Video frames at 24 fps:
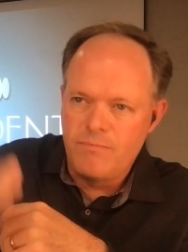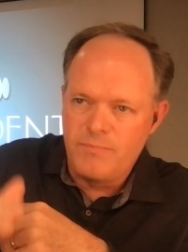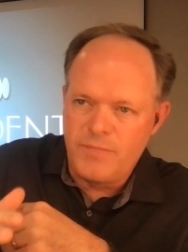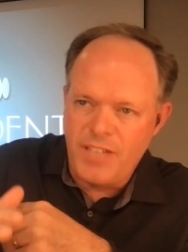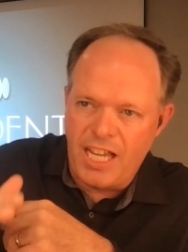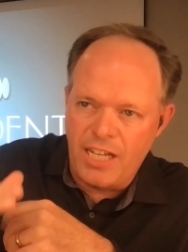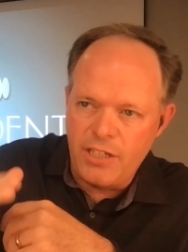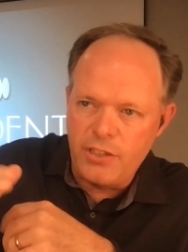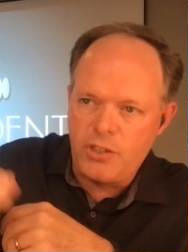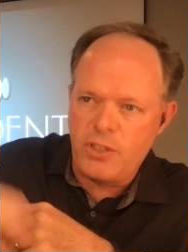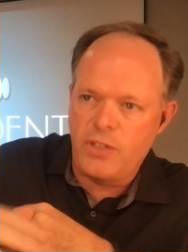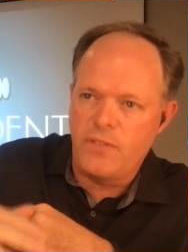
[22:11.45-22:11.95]

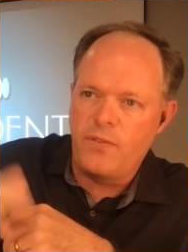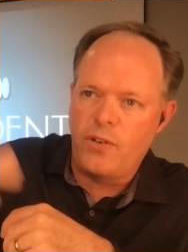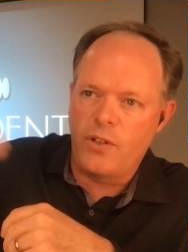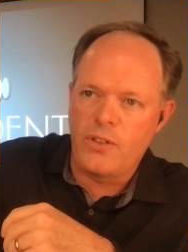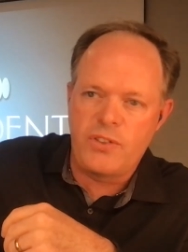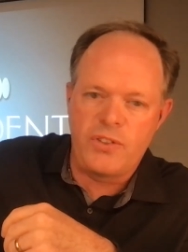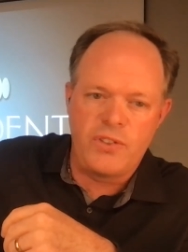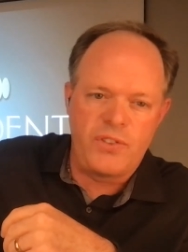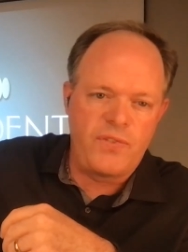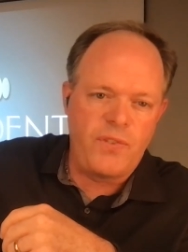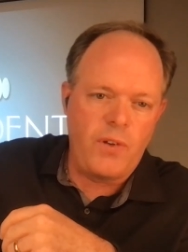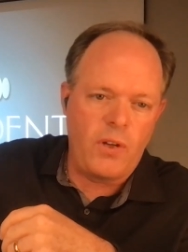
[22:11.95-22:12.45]
denture
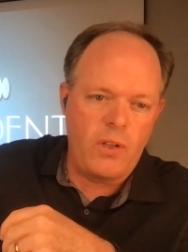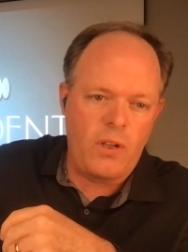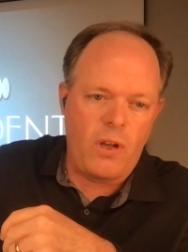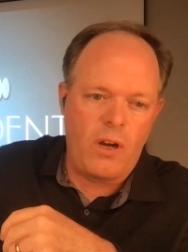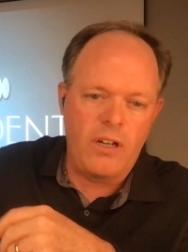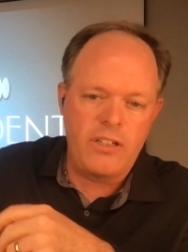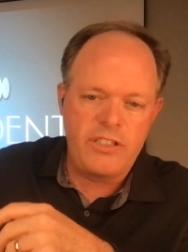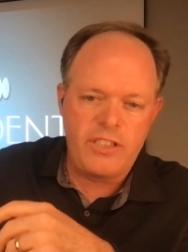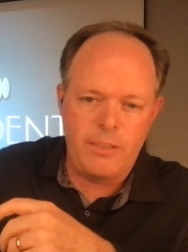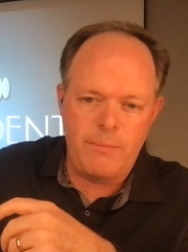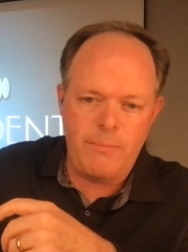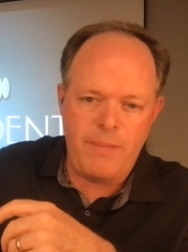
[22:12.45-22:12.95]
versus full
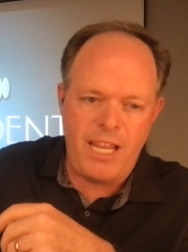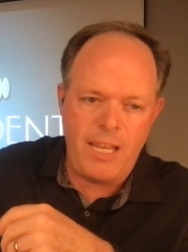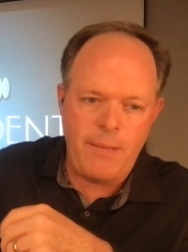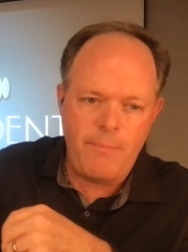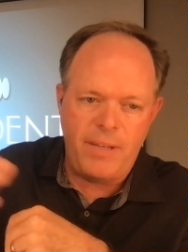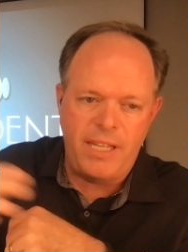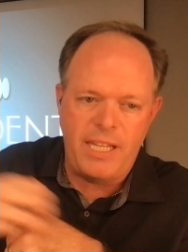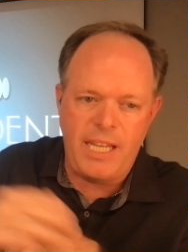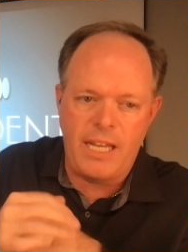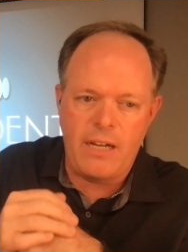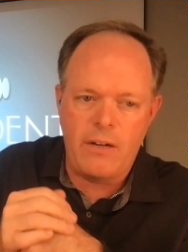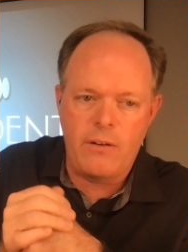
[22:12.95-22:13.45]
arch. It may
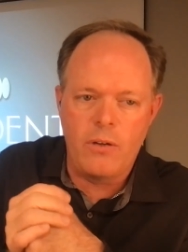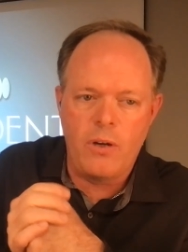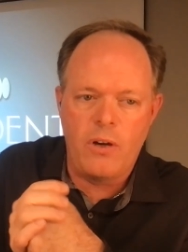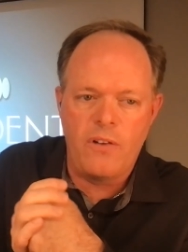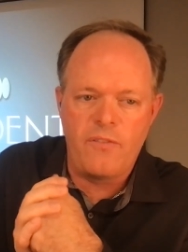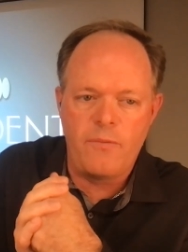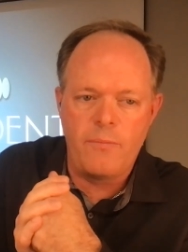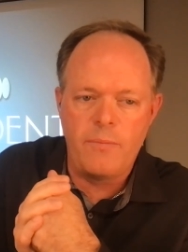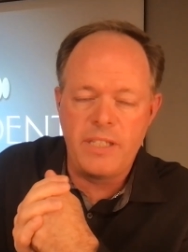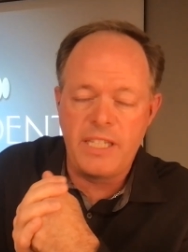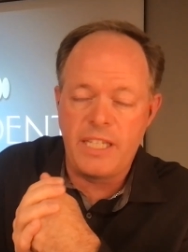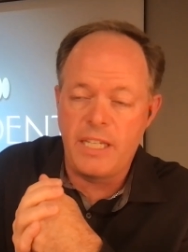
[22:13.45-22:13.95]
be. I don't know
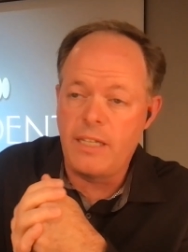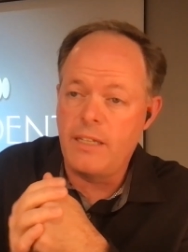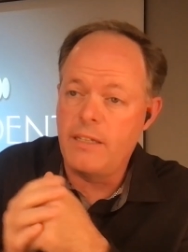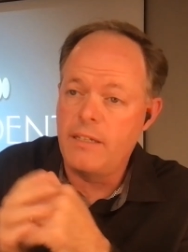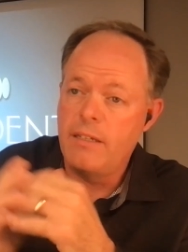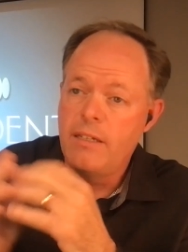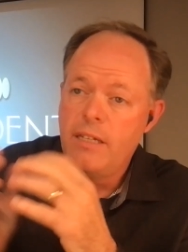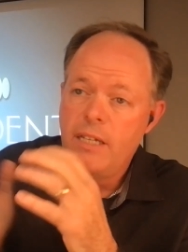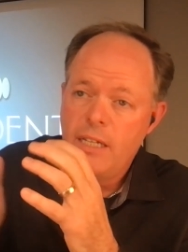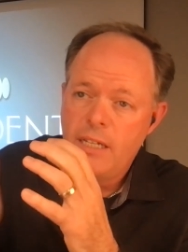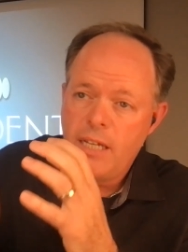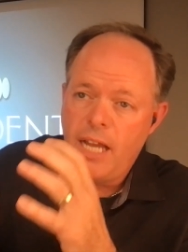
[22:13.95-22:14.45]

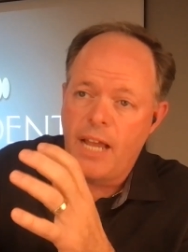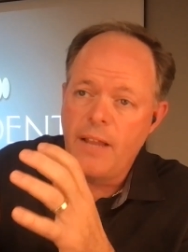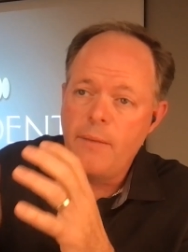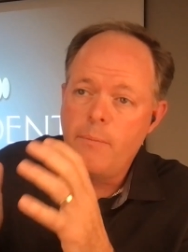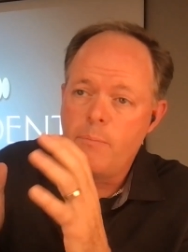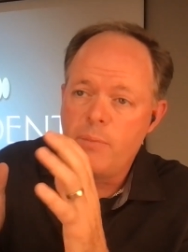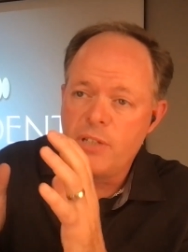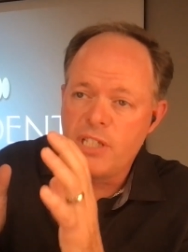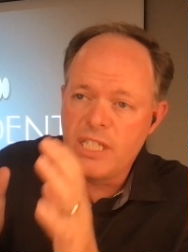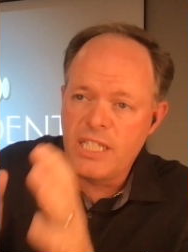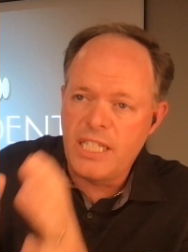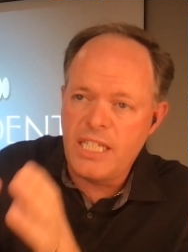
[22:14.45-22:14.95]
I
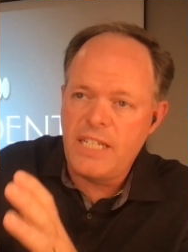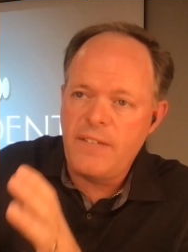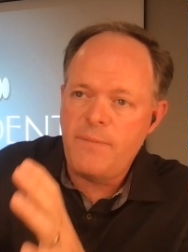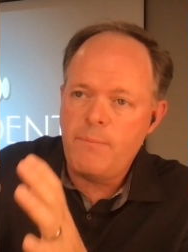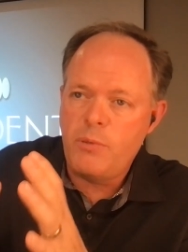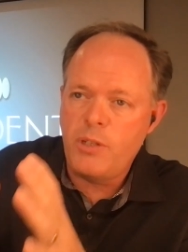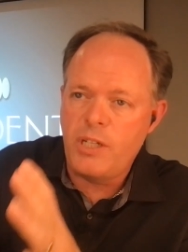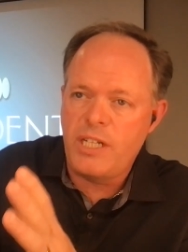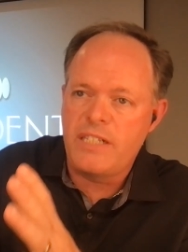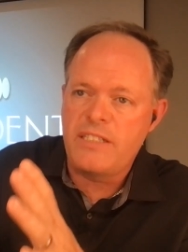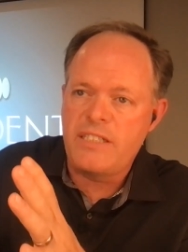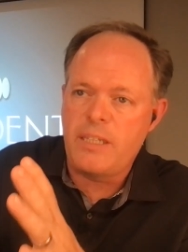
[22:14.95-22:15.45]
believe
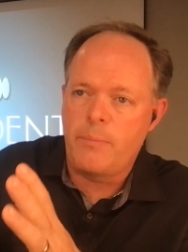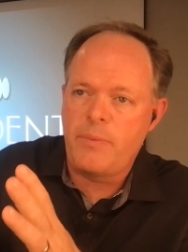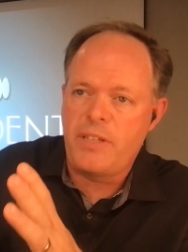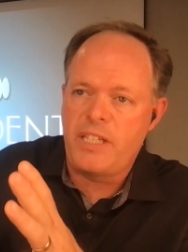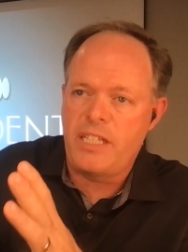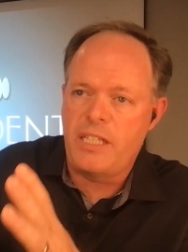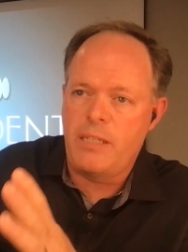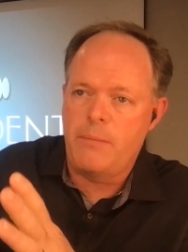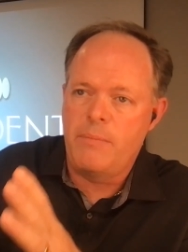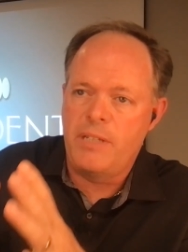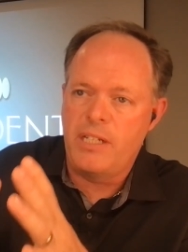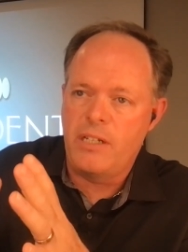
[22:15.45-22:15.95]
putting something
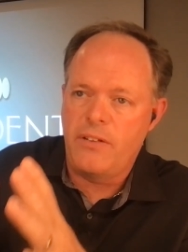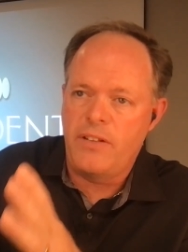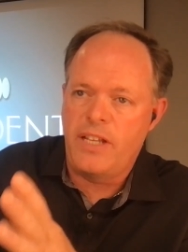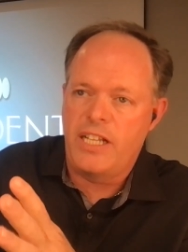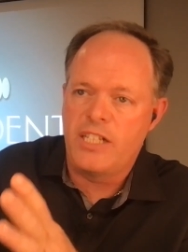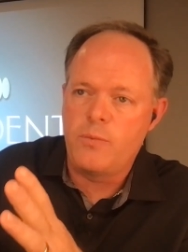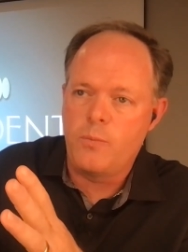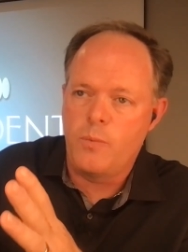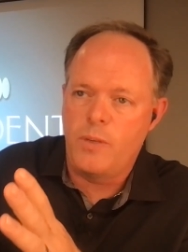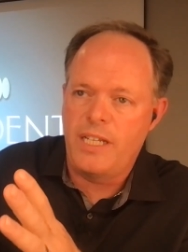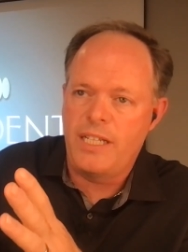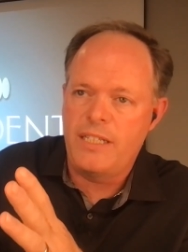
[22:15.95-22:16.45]
in the middle
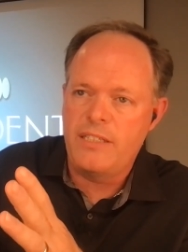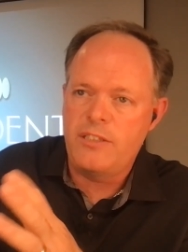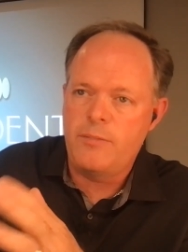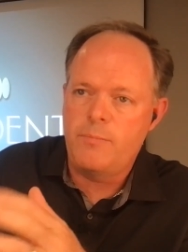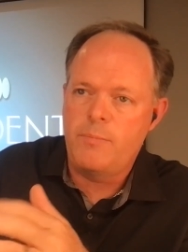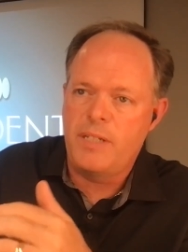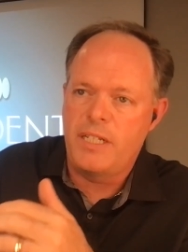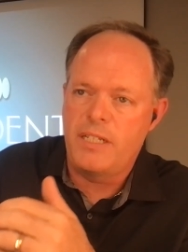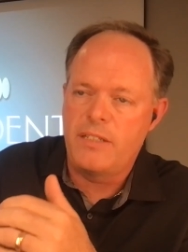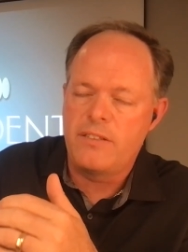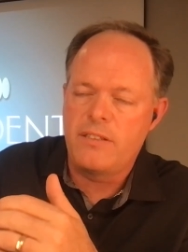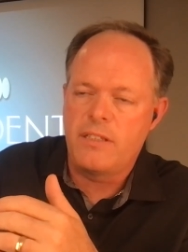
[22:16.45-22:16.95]
that wins,
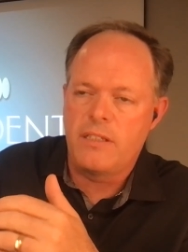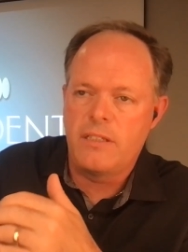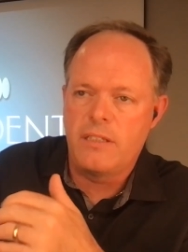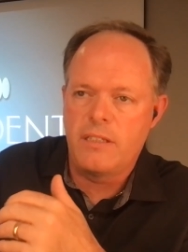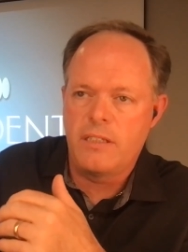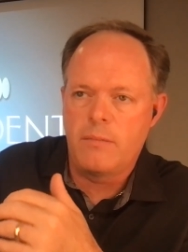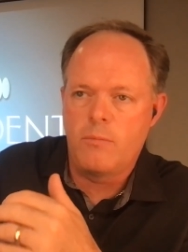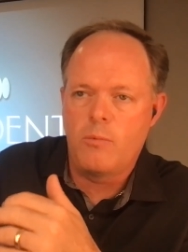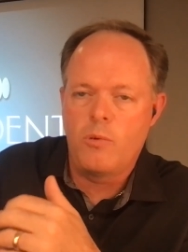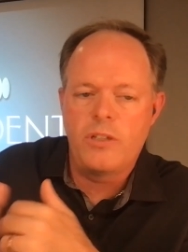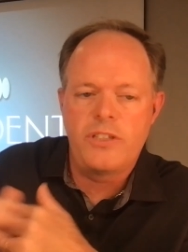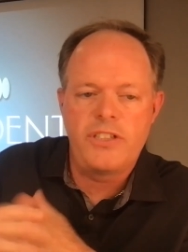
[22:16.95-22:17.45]
but it's a
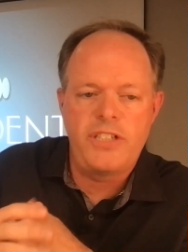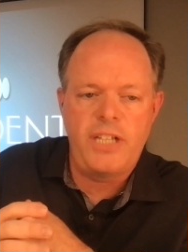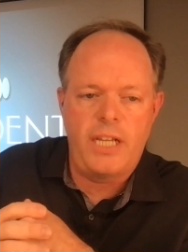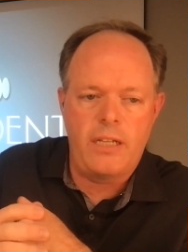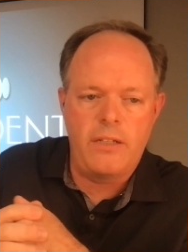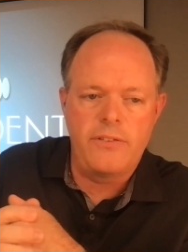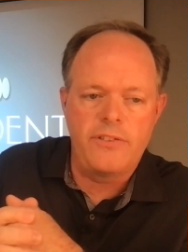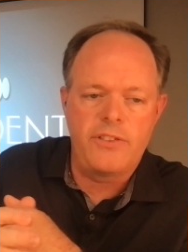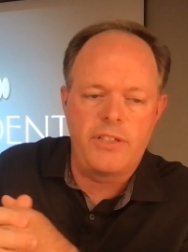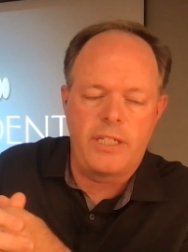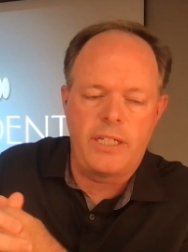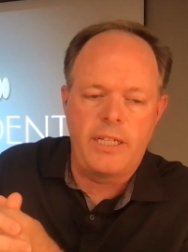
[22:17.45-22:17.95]
little more
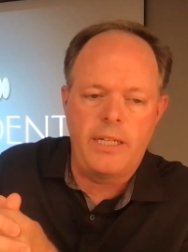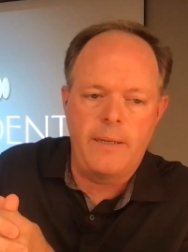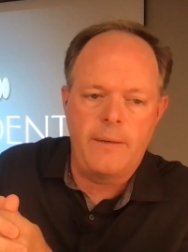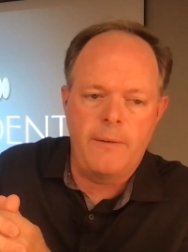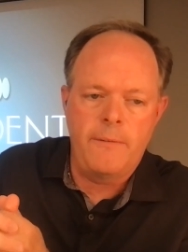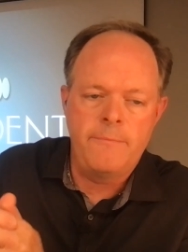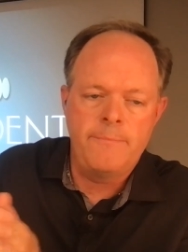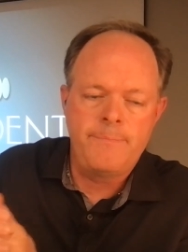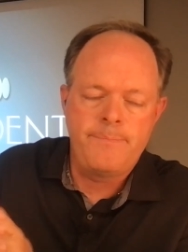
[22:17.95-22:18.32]
challenging here.